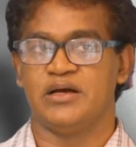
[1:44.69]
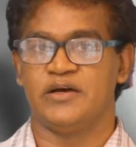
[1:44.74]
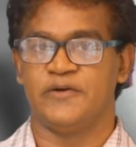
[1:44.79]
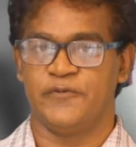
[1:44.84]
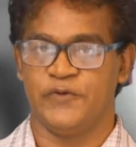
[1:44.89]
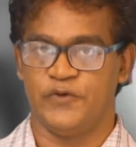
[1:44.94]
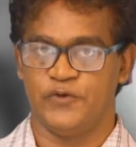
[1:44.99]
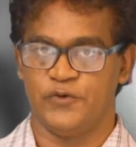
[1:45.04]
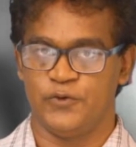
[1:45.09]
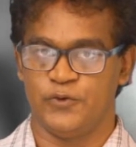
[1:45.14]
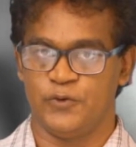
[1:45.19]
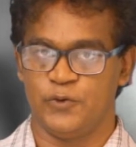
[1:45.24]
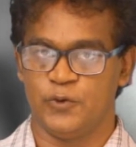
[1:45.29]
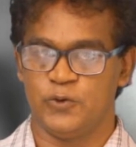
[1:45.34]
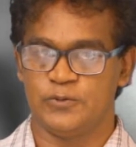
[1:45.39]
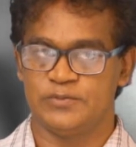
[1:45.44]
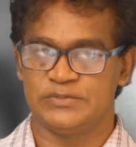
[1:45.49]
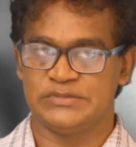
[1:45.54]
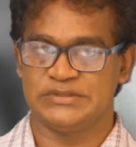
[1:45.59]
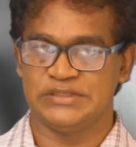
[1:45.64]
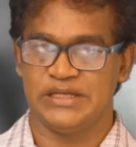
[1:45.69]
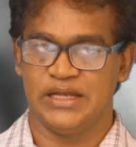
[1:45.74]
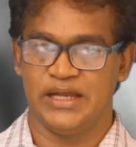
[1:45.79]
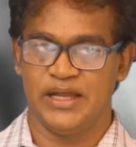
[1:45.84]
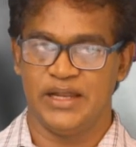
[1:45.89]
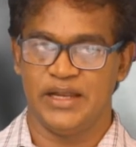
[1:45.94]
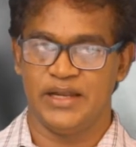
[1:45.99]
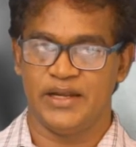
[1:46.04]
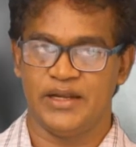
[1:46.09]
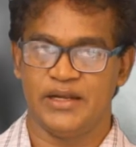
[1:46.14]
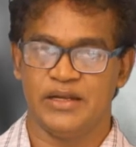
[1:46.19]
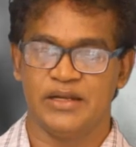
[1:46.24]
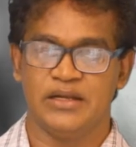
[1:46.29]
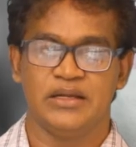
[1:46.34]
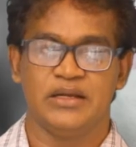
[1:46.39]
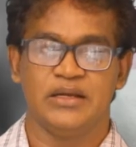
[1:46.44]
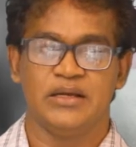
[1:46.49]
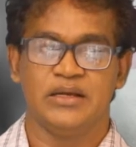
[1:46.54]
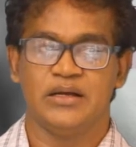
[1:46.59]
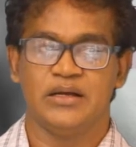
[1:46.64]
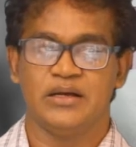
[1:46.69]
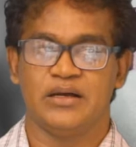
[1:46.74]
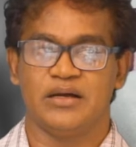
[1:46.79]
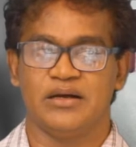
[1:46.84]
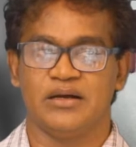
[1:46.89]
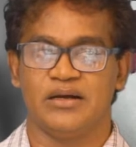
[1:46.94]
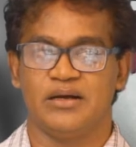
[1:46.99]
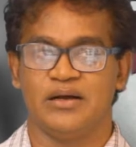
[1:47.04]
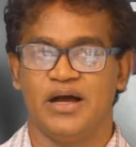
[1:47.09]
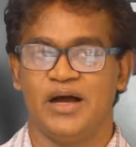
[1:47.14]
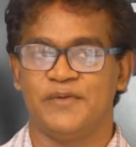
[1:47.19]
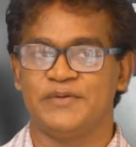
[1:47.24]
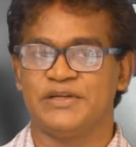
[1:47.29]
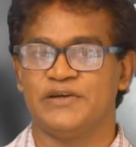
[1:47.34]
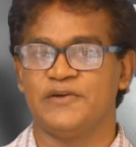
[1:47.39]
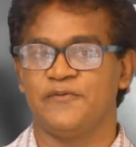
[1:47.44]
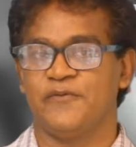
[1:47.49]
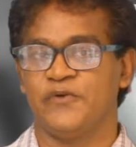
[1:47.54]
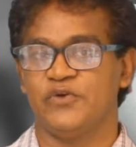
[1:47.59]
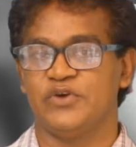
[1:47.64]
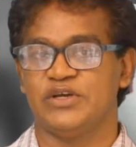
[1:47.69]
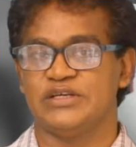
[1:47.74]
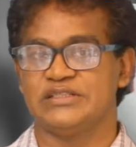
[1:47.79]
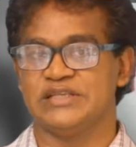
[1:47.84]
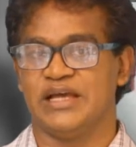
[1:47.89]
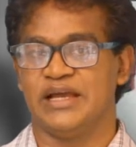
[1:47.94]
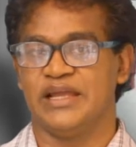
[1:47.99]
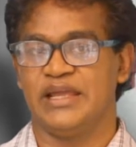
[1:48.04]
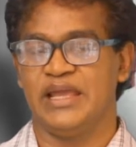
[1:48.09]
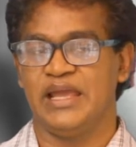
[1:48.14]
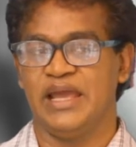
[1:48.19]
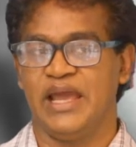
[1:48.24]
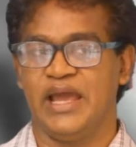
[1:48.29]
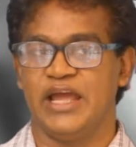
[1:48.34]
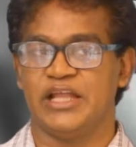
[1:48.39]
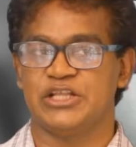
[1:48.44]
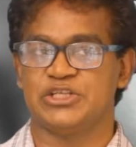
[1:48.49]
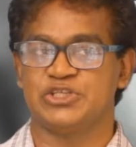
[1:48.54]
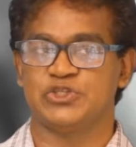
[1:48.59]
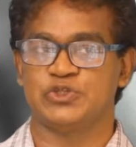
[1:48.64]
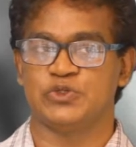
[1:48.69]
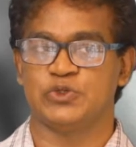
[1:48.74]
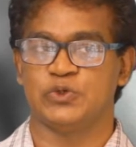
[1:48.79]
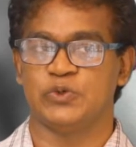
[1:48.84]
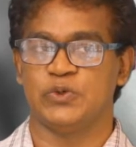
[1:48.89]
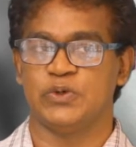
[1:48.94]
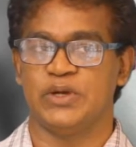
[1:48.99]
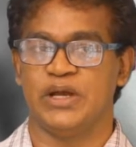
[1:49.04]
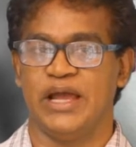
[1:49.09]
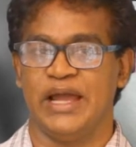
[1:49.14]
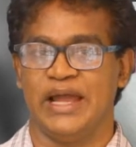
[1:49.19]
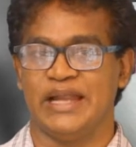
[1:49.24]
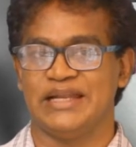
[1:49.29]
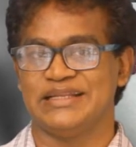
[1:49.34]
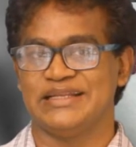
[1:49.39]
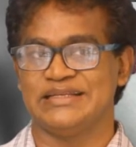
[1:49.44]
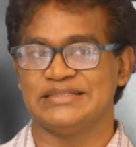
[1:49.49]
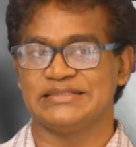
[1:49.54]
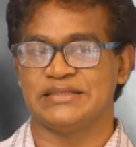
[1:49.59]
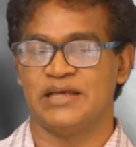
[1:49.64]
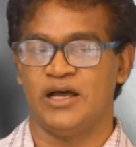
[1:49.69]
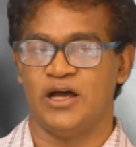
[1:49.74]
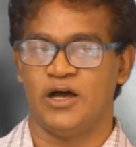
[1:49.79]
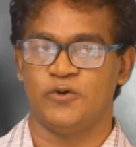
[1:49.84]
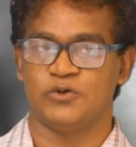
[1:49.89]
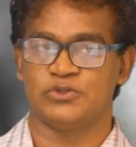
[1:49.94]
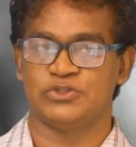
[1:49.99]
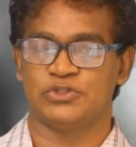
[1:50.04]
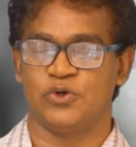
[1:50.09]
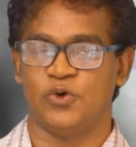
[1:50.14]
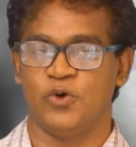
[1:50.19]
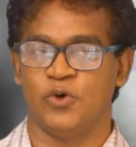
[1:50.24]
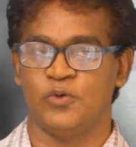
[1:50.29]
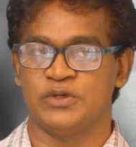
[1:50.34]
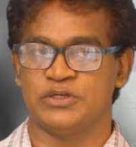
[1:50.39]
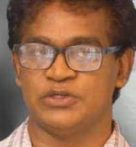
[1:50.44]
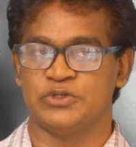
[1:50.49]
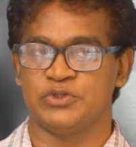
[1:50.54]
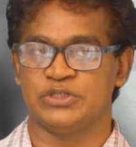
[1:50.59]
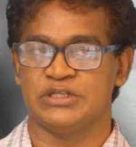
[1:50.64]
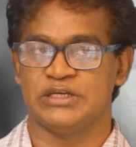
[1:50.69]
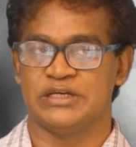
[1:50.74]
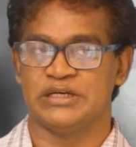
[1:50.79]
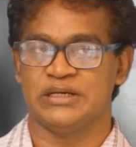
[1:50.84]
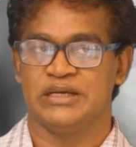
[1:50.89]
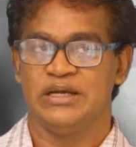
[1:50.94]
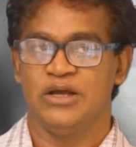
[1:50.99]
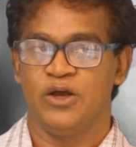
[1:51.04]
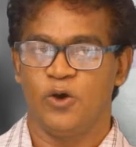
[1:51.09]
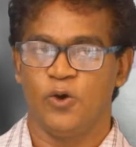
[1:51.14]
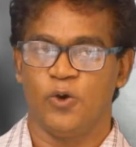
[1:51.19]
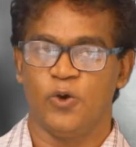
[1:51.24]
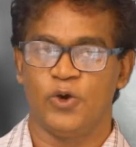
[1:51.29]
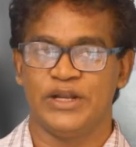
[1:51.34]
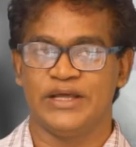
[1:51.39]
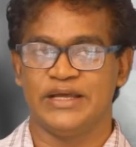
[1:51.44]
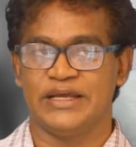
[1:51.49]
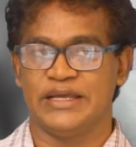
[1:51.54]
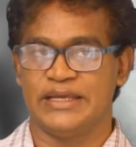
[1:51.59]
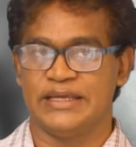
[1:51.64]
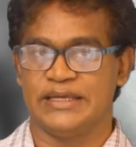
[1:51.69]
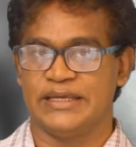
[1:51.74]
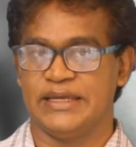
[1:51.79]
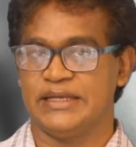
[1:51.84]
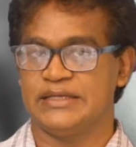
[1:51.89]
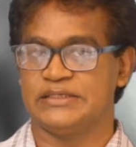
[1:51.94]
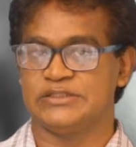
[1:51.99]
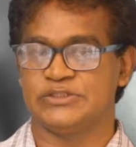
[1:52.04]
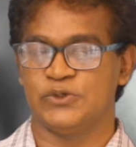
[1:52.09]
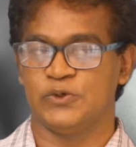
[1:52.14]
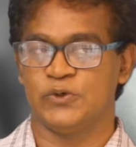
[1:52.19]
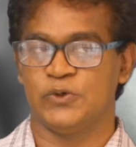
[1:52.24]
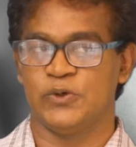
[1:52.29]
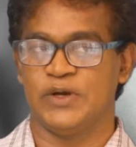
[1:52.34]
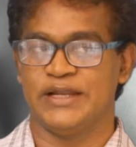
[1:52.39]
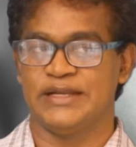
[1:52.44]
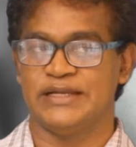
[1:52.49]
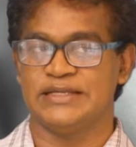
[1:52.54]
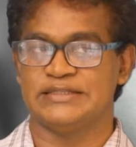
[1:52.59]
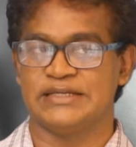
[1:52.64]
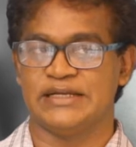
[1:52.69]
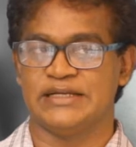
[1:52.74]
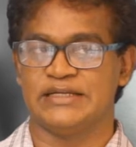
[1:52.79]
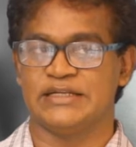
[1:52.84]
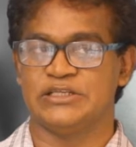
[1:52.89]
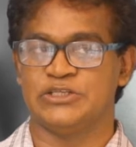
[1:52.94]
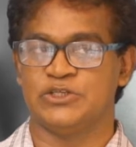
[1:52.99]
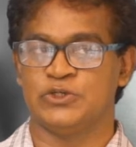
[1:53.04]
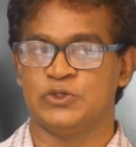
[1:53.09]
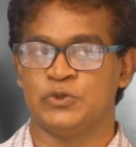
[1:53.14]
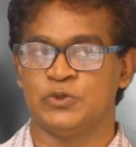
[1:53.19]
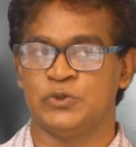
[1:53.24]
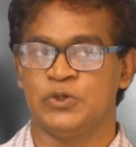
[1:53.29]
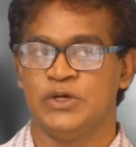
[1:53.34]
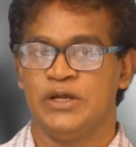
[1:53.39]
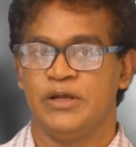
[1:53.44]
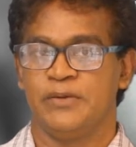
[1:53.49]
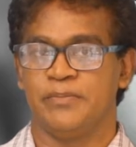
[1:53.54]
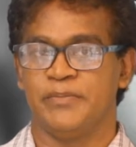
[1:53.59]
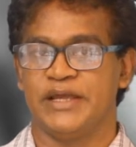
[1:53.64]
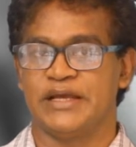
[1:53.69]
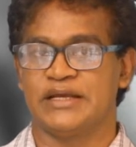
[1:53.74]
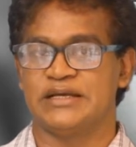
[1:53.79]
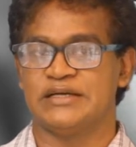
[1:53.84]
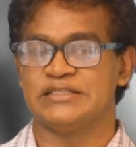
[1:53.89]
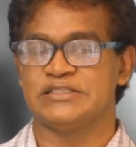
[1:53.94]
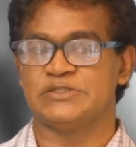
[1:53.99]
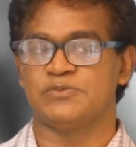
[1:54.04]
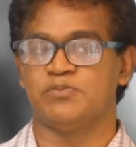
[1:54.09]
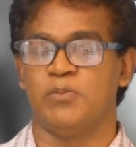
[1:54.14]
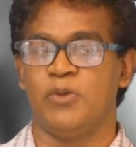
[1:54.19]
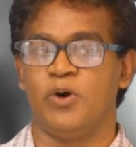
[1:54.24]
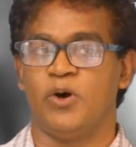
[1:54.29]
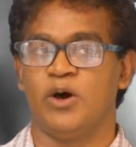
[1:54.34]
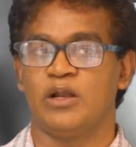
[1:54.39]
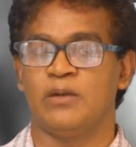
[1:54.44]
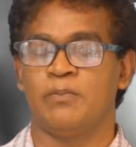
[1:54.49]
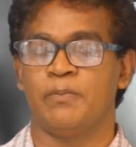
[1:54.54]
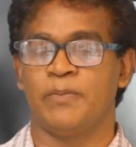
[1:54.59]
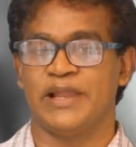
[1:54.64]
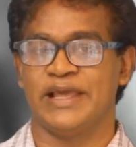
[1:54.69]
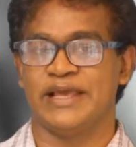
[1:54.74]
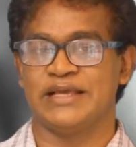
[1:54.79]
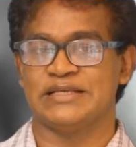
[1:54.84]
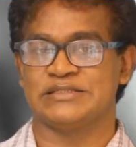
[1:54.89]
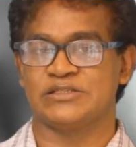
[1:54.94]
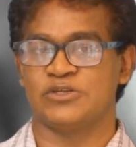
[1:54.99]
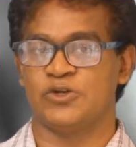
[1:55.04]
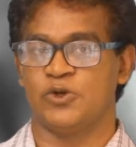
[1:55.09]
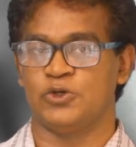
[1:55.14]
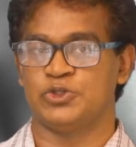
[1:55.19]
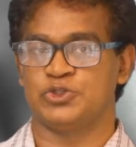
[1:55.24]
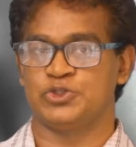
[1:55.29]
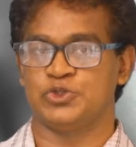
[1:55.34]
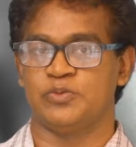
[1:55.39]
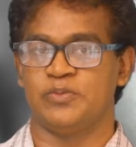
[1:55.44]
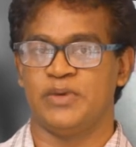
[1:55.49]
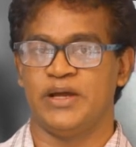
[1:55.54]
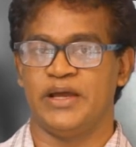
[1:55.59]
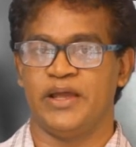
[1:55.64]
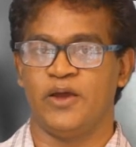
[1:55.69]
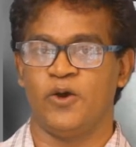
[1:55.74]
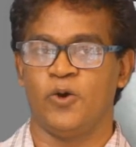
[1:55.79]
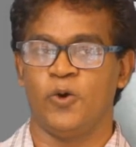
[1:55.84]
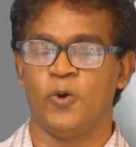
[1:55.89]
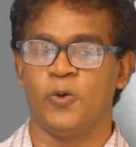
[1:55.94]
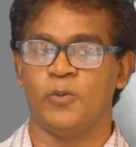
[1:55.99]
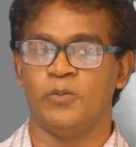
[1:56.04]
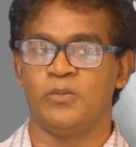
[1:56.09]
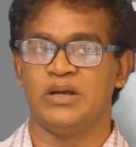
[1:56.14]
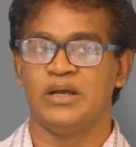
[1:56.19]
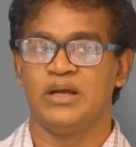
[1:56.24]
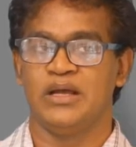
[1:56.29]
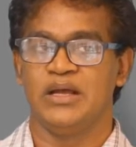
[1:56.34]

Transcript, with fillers: a few rooms and uh, after a few years I had to hand this house over to the owner again so I decided to make a small place close to my home